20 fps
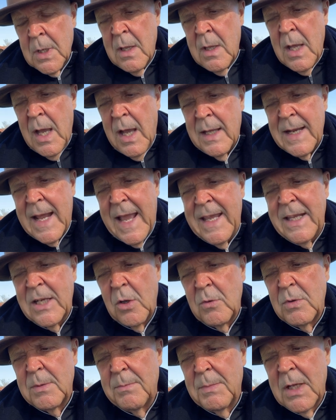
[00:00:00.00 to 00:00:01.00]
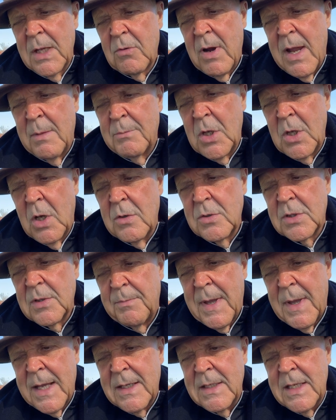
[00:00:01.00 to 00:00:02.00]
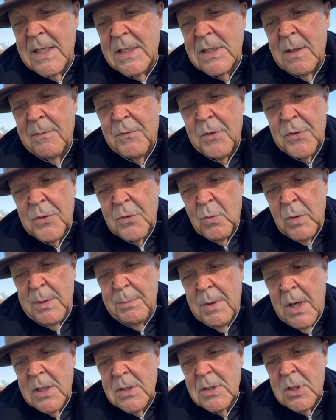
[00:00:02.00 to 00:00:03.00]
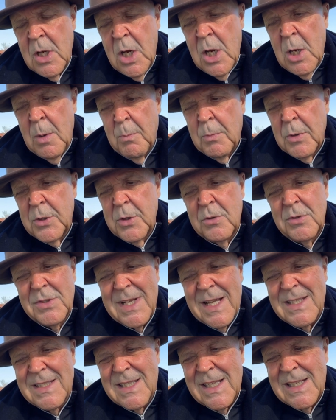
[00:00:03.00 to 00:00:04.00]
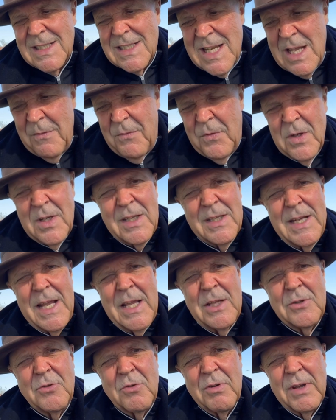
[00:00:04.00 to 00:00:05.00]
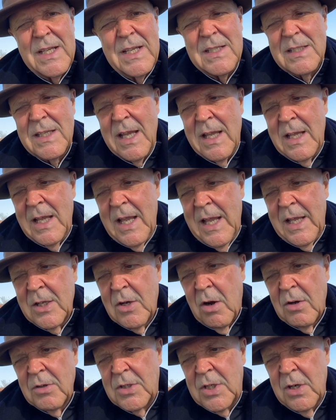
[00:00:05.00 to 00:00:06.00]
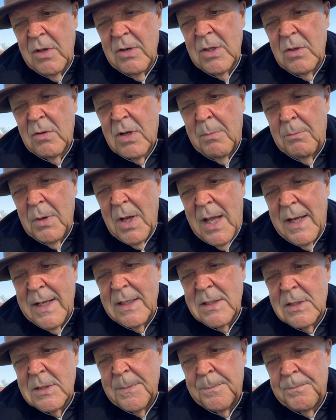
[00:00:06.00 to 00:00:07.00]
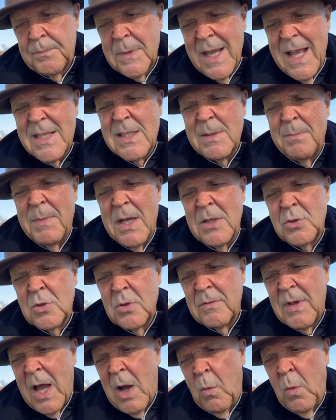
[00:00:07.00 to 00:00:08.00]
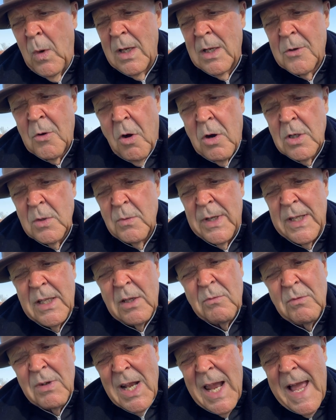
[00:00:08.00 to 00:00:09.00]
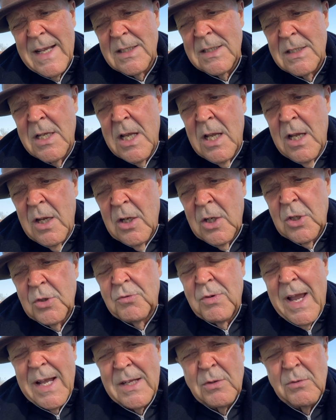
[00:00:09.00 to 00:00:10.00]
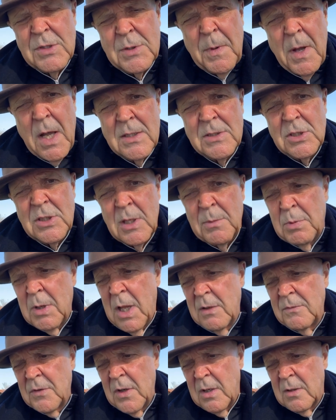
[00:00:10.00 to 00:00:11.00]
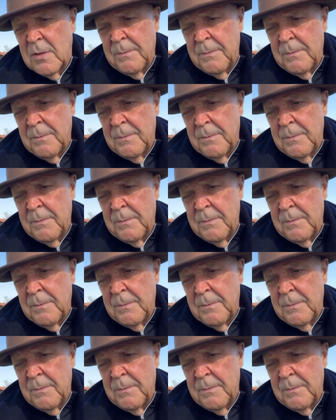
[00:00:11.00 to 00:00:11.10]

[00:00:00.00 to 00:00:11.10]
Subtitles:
an 800 milligram dose of magnesium for 3 months produced a significant increase in arterial compliance. It's a measure of how well an artery can relax and contract in response to the blood flow.